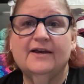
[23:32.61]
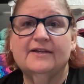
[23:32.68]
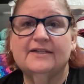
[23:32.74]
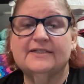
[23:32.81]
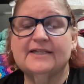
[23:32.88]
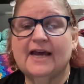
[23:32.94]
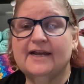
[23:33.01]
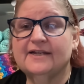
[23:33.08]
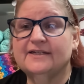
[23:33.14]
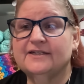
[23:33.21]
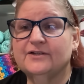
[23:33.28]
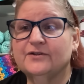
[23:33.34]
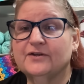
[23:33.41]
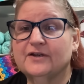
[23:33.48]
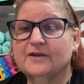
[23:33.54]
decided
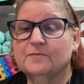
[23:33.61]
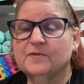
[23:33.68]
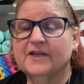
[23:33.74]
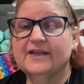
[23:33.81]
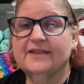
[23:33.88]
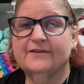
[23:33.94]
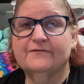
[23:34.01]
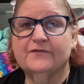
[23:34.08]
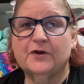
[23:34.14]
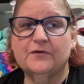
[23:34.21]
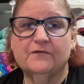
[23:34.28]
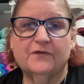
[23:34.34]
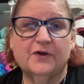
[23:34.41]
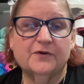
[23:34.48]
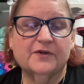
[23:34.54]
to completely
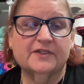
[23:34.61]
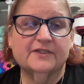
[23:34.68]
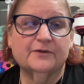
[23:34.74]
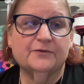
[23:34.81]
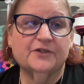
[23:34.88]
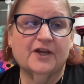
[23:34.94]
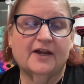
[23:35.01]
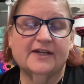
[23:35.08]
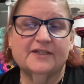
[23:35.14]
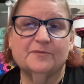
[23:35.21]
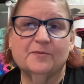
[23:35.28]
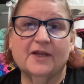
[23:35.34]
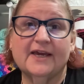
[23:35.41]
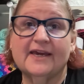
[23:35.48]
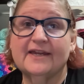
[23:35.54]
focus on Johnny's
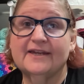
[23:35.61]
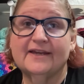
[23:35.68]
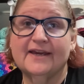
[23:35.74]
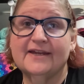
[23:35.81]
blanket and